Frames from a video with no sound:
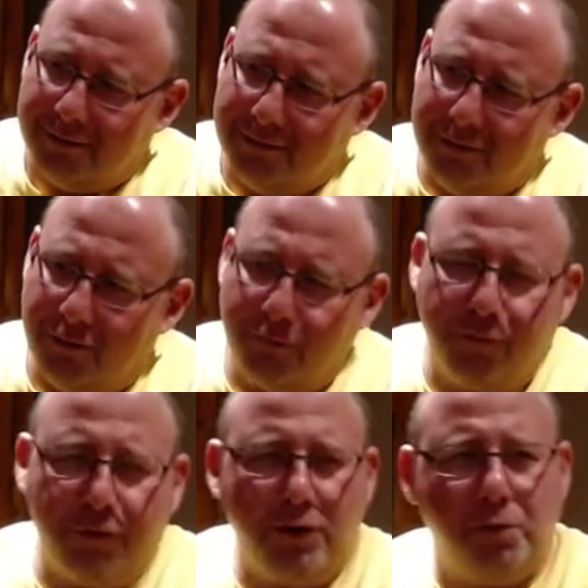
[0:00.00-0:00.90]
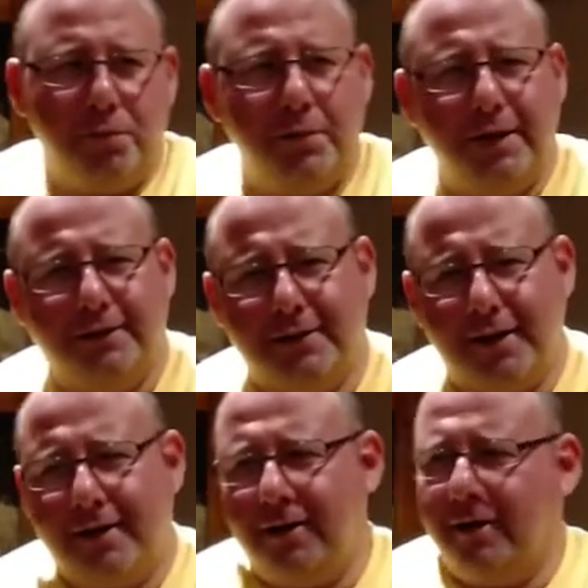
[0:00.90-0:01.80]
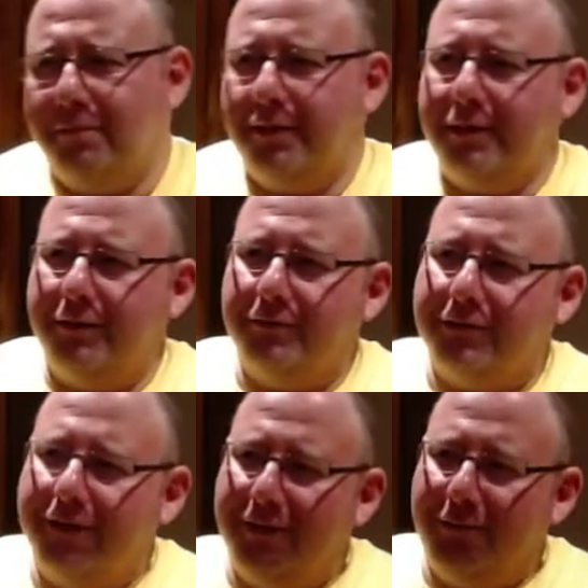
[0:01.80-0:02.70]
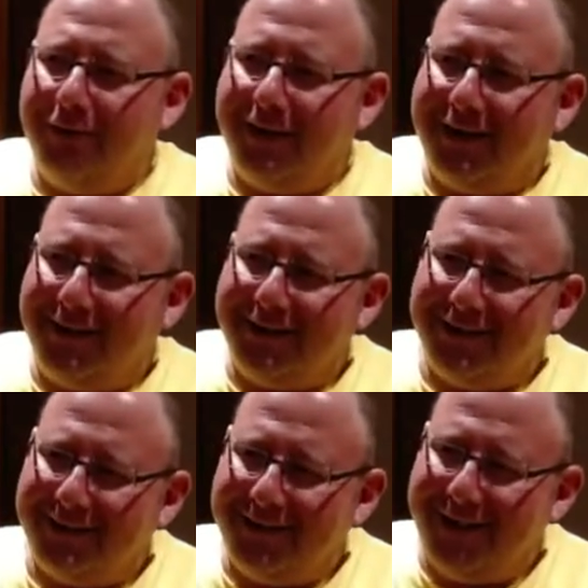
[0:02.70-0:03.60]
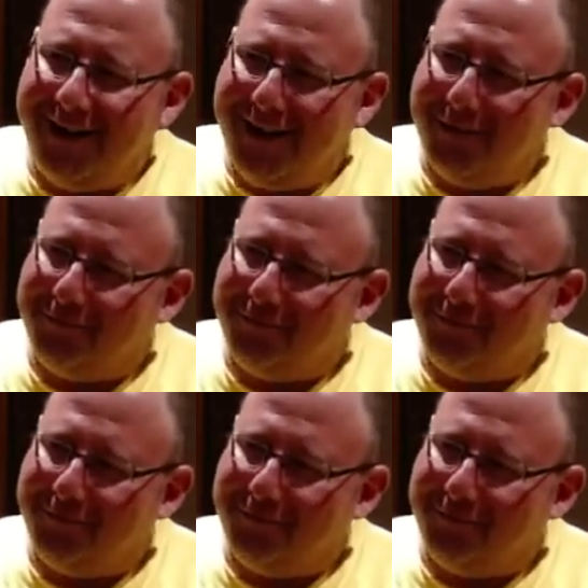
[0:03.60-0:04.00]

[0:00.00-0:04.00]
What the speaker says: You go to freeopenmics.com, and then there was another one. I can't think of the name.